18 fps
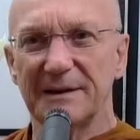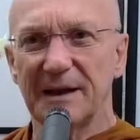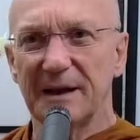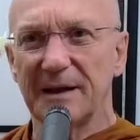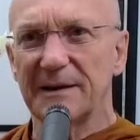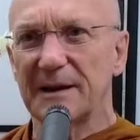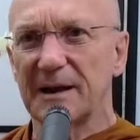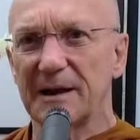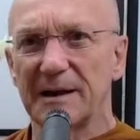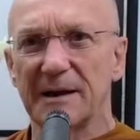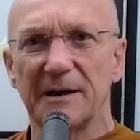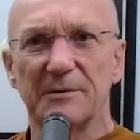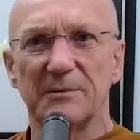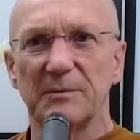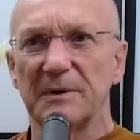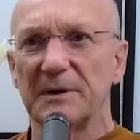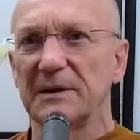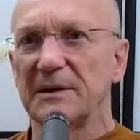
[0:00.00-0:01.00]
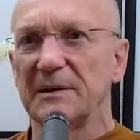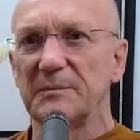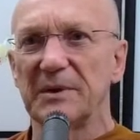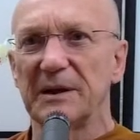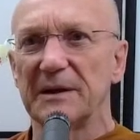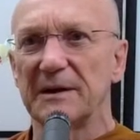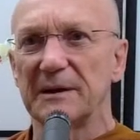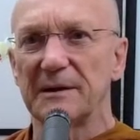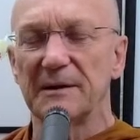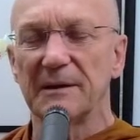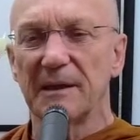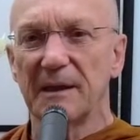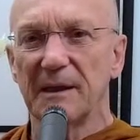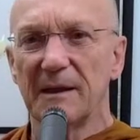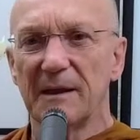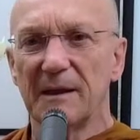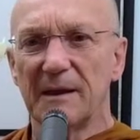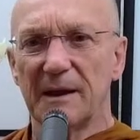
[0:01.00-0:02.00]
and that had really been
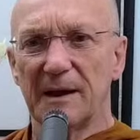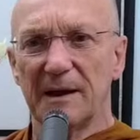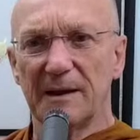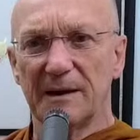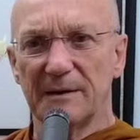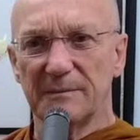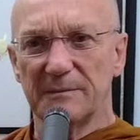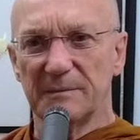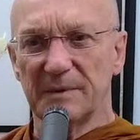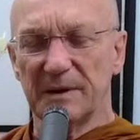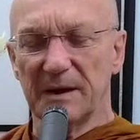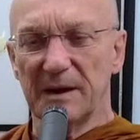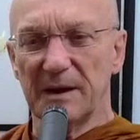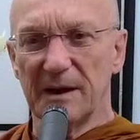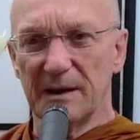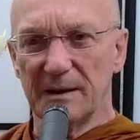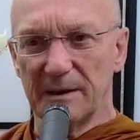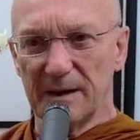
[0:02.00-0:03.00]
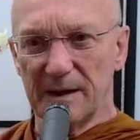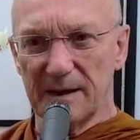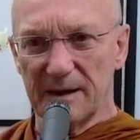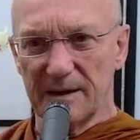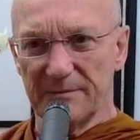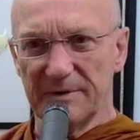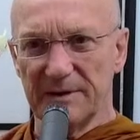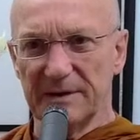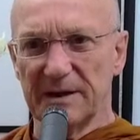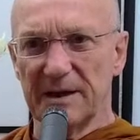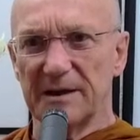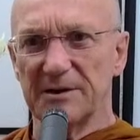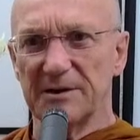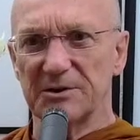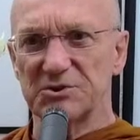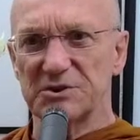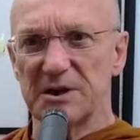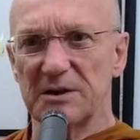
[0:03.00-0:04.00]
and having that
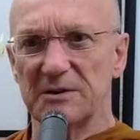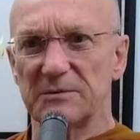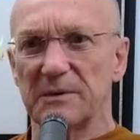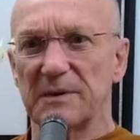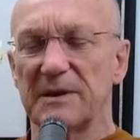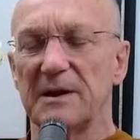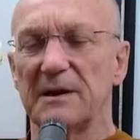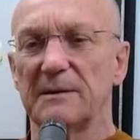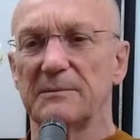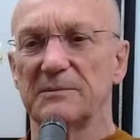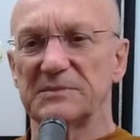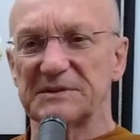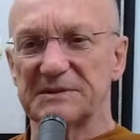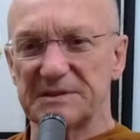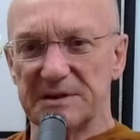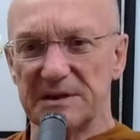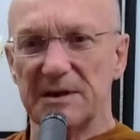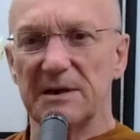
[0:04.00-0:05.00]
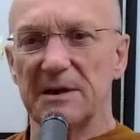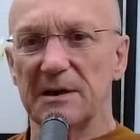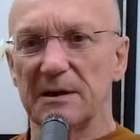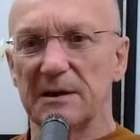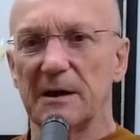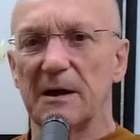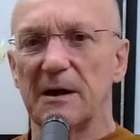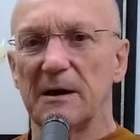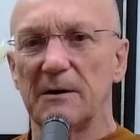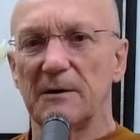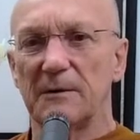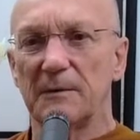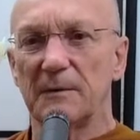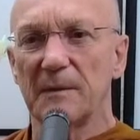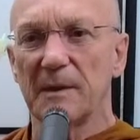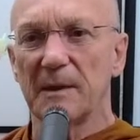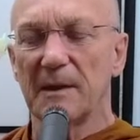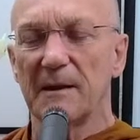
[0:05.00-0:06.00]
exchange with him, seeing how
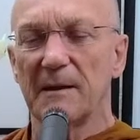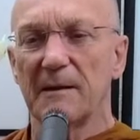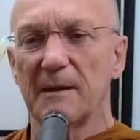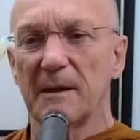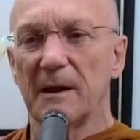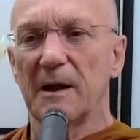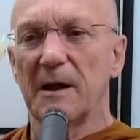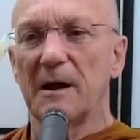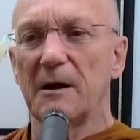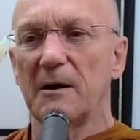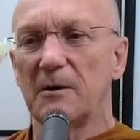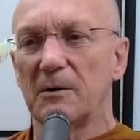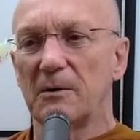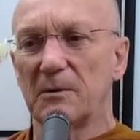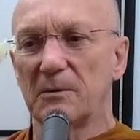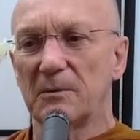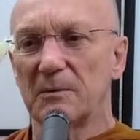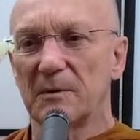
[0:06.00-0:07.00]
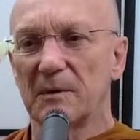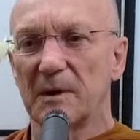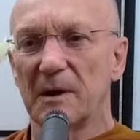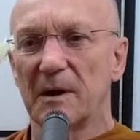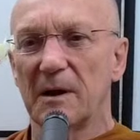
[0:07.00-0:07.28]
um,